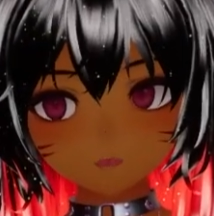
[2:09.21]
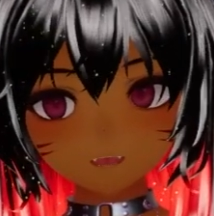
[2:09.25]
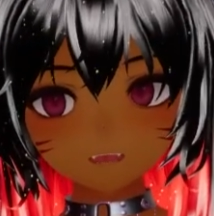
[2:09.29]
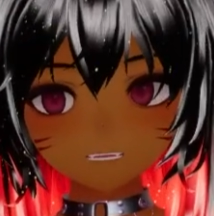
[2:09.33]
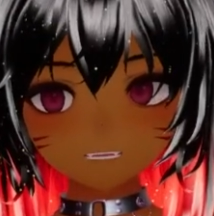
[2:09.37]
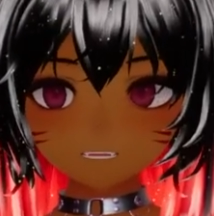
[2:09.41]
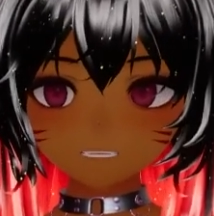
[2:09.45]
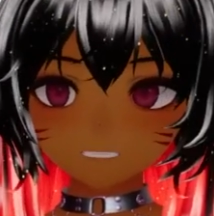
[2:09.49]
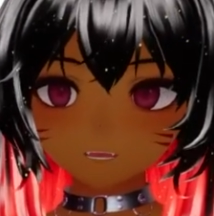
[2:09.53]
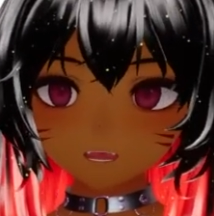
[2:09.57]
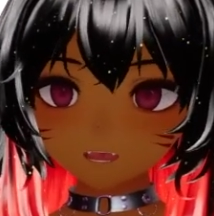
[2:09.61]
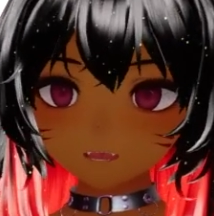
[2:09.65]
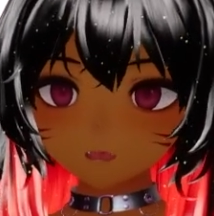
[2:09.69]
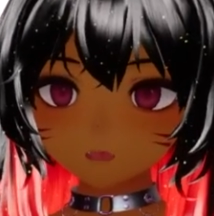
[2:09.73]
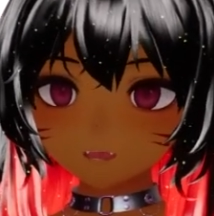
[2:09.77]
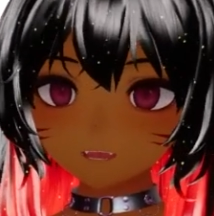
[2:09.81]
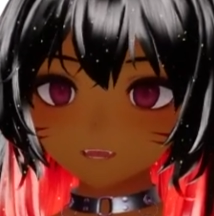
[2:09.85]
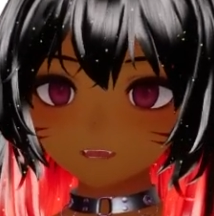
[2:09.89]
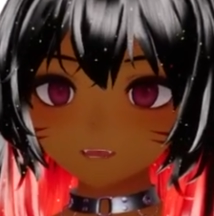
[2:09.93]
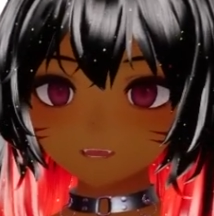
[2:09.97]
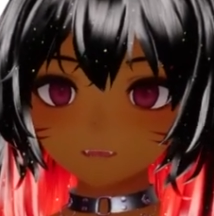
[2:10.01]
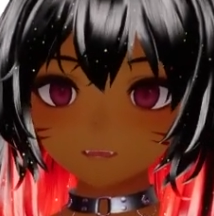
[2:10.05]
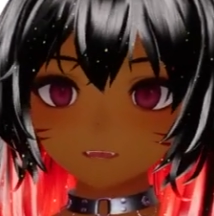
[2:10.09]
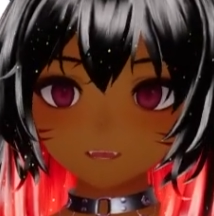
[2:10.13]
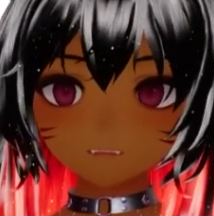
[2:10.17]
This won't take
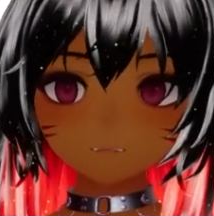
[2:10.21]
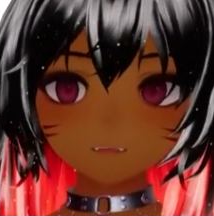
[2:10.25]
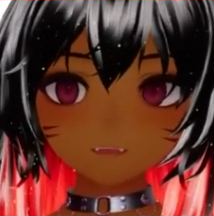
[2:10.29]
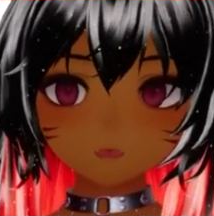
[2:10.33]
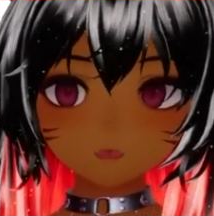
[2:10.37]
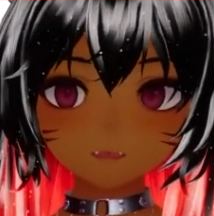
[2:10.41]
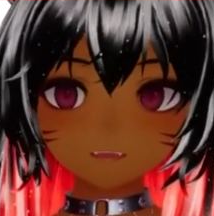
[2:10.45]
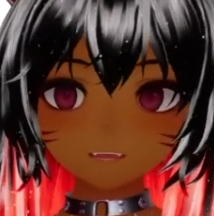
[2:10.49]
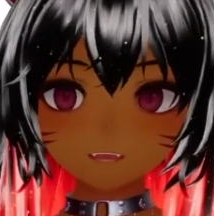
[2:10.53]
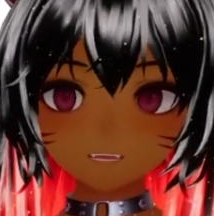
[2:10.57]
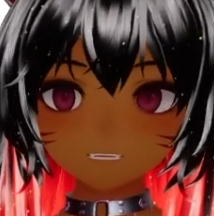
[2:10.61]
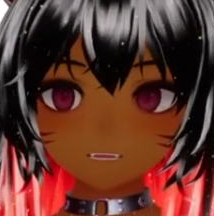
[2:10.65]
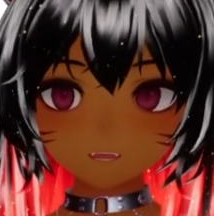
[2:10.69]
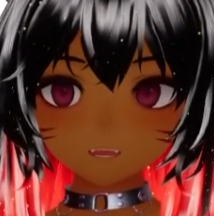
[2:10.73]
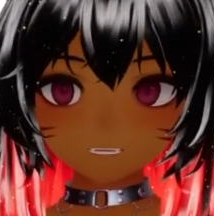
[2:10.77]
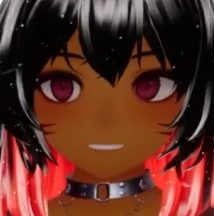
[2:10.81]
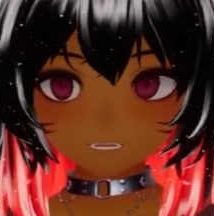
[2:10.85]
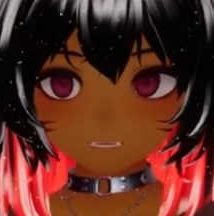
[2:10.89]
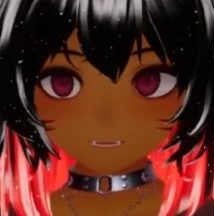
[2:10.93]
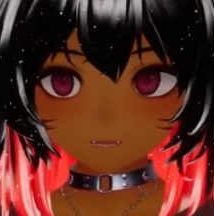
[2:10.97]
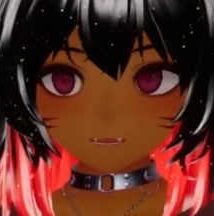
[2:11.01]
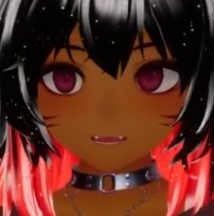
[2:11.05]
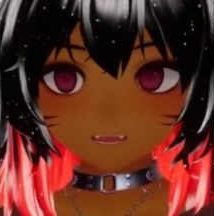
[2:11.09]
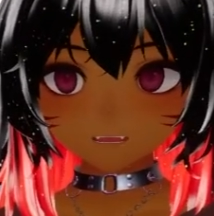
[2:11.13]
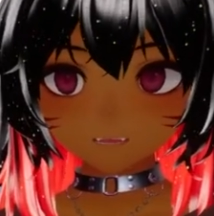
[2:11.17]
even a few days for the
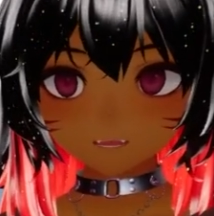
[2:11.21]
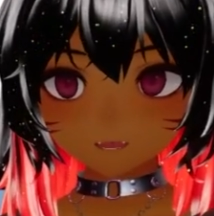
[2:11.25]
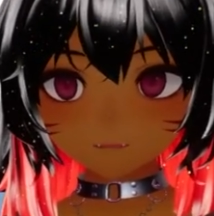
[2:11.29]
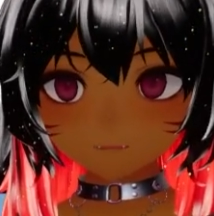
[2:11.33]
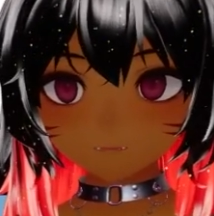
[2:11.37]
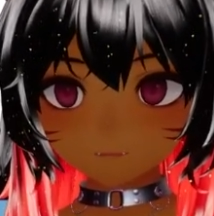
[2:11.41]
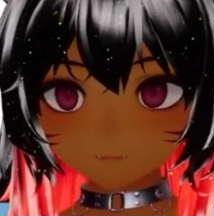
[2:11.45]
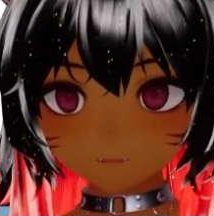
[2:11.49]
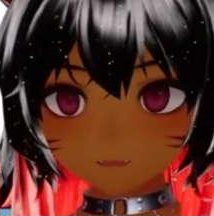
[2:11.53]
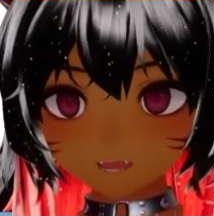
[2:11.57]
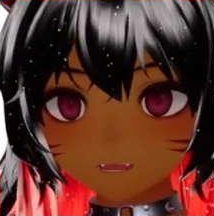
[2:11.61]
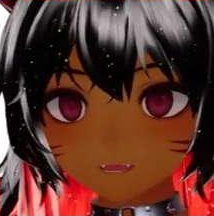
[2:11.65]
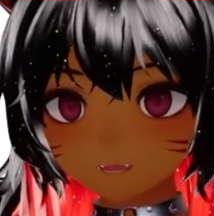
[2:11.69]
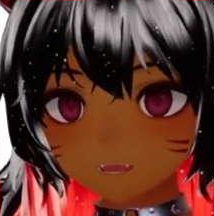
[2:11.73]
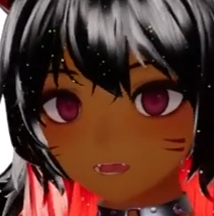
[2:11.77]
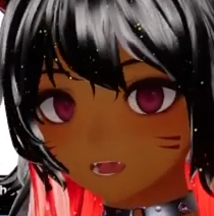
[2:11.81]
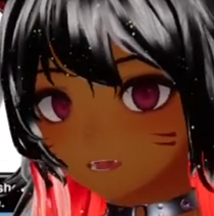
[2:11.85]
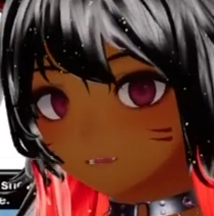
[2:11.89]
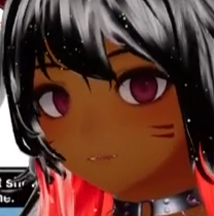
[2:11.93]
stores to open back up.